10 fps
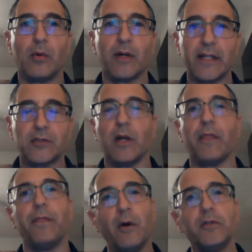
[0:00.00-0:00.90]
Well, guess
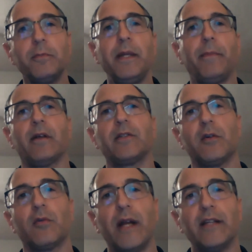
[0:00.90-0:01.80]
what? Those people are
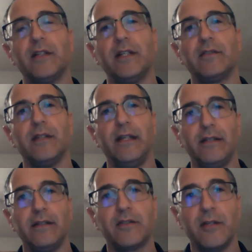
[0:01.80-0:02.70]
still residents
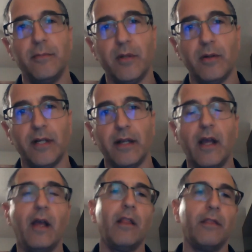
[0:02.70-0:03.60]
in this community.
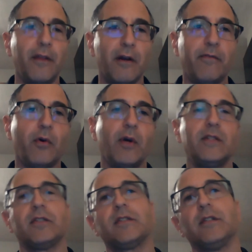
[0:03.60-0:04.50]
Their
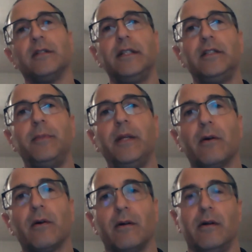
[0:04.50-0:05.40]
voices still need to be
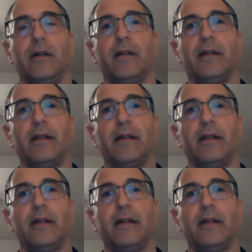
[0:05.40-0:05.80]
heard.